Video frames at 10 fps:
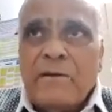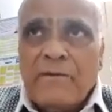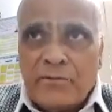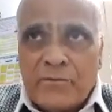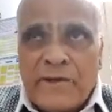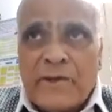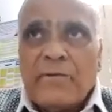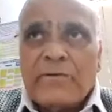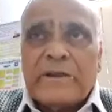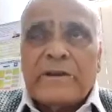win
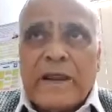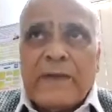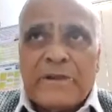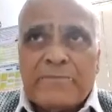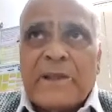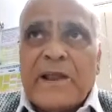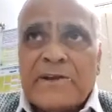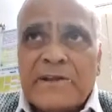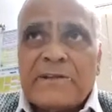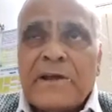over the diabetes
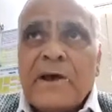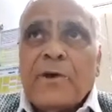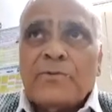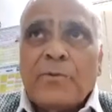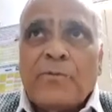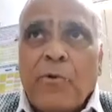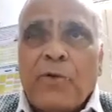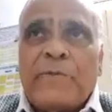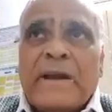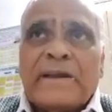mellitus. So
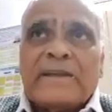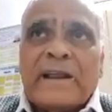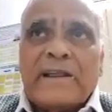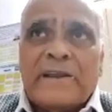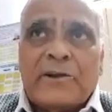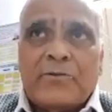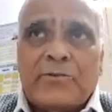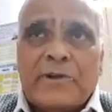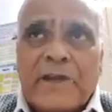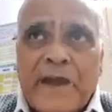4 factors are related to
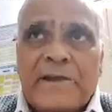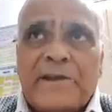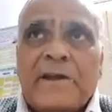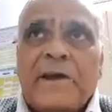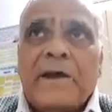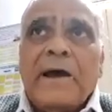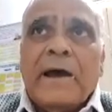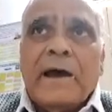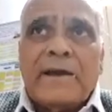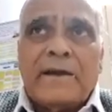the diet,
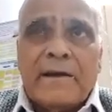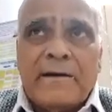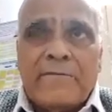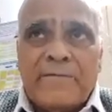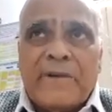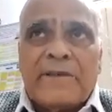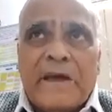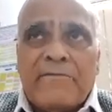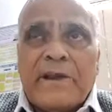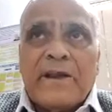and which I
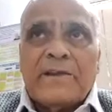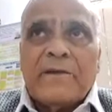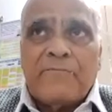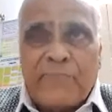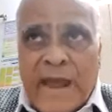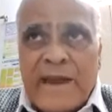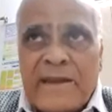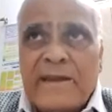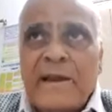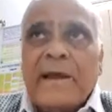have told that
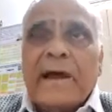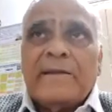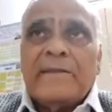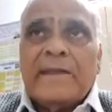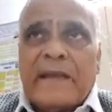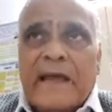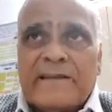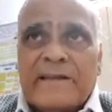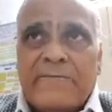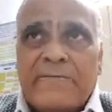fat, and then
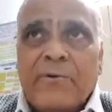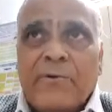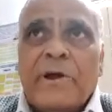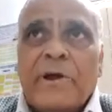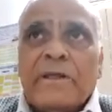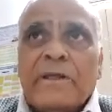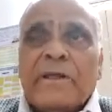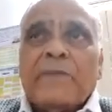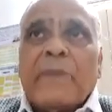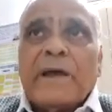acidic food,
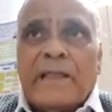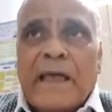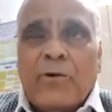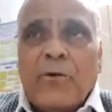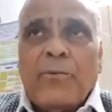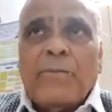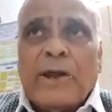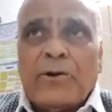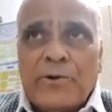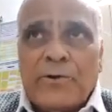then lack of
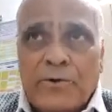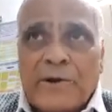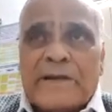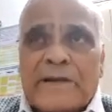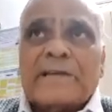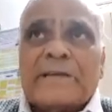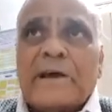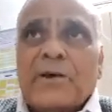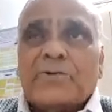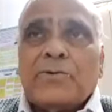micronutrients.
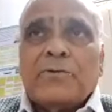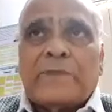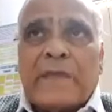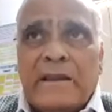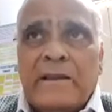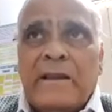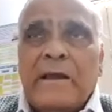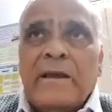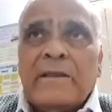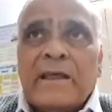So then
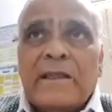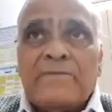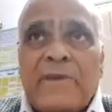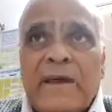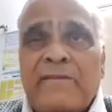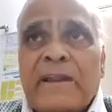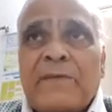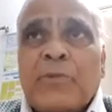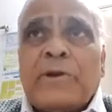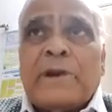there is very, very
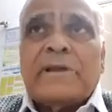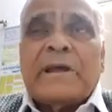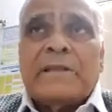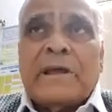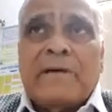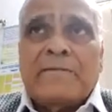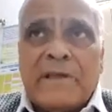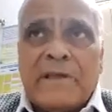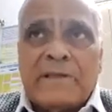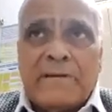important that
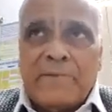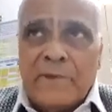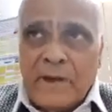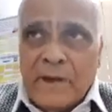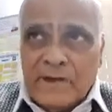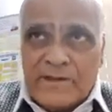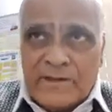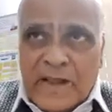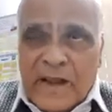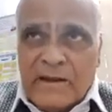there's a
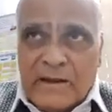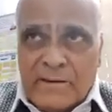stuck